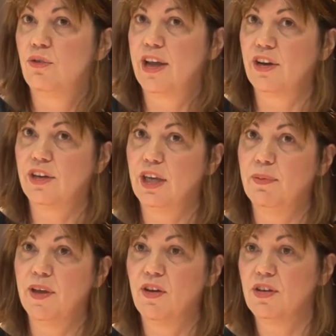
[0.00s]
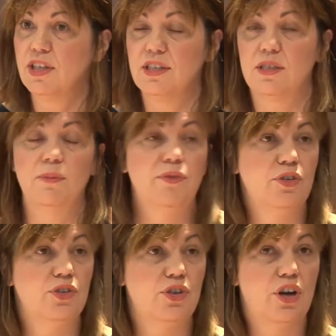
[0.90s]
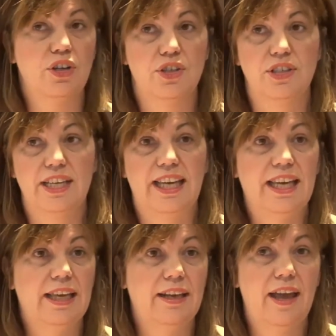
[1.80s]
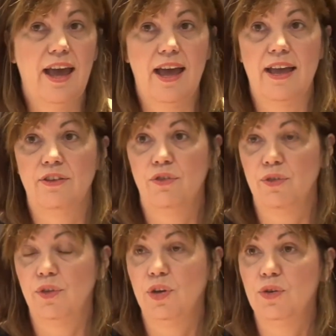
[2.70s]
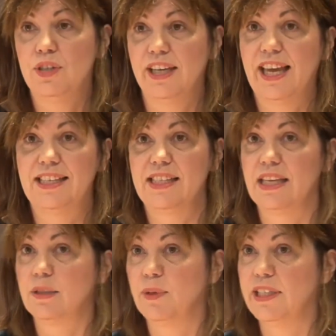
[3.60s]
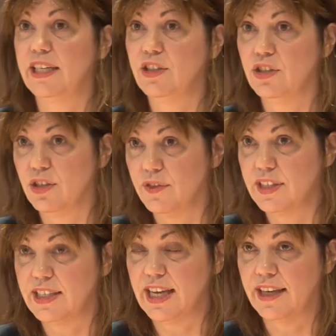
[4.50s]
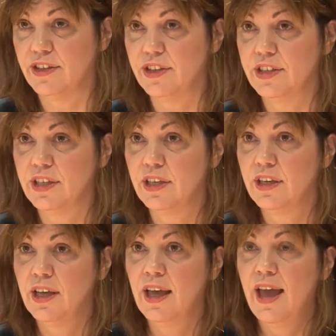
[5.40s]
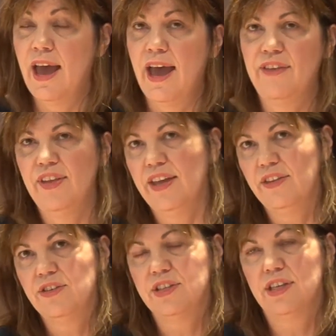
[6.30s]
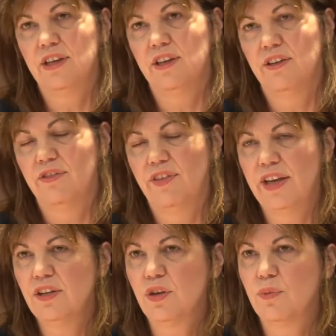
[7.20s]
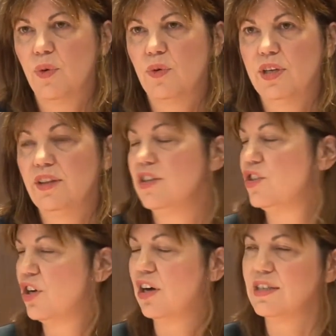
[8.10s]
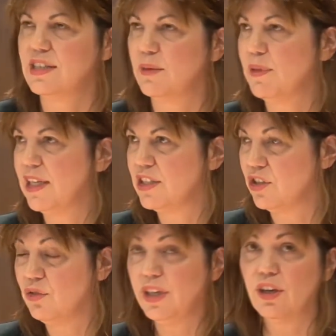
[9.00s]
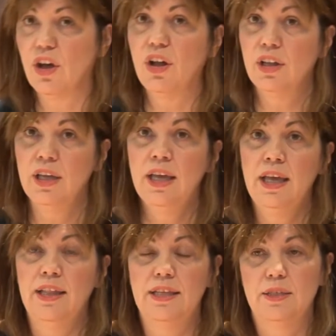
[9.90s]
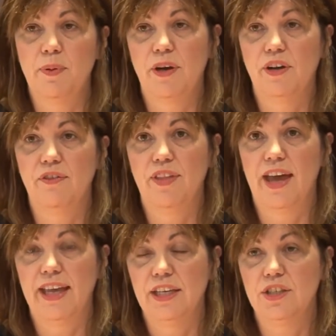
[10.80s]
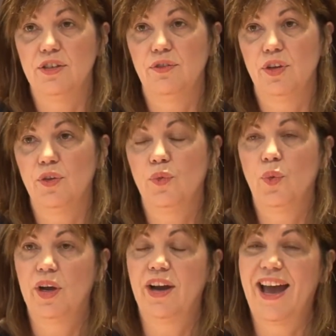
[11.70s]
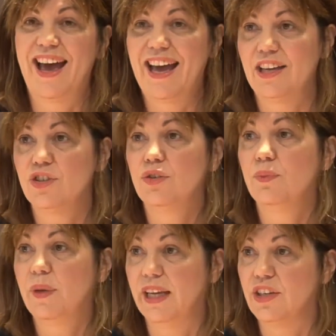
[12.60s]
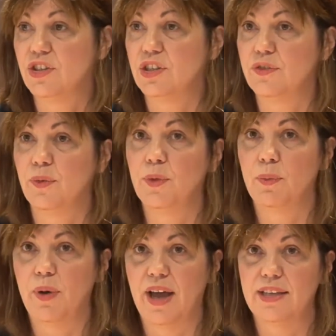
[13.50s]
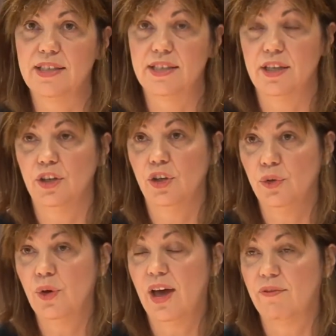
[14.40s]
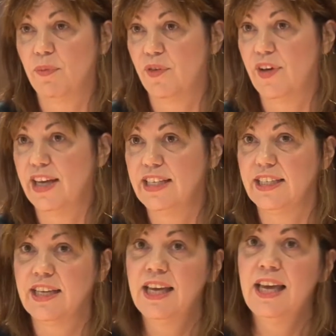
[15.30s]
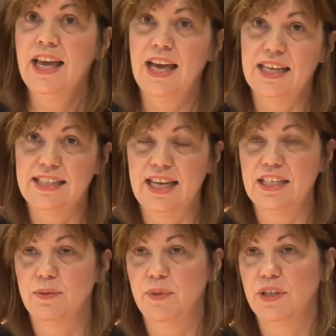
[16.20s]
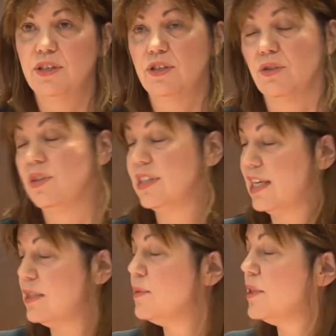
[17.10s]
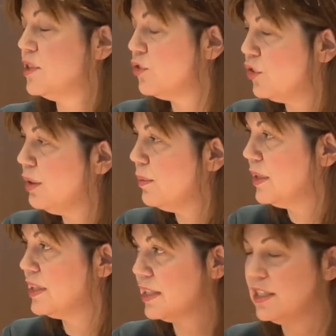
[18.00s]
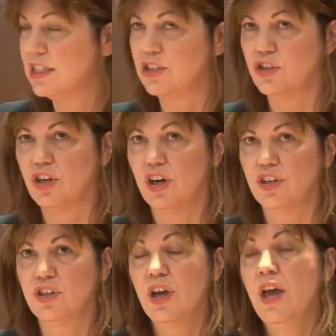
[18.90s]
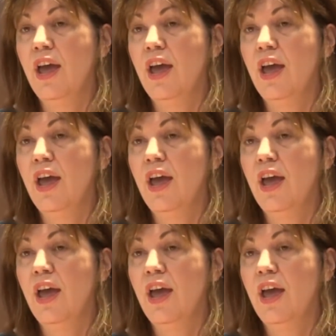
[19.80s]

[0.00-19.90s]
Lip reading: a record-keeping audit. Some of your charts are taken and reviewed against the expectations of the standard. And then there's a final component, the chart stimulated recall, that's part of that interview where actual patients from your practice that you have provided assessments and treatments and discharge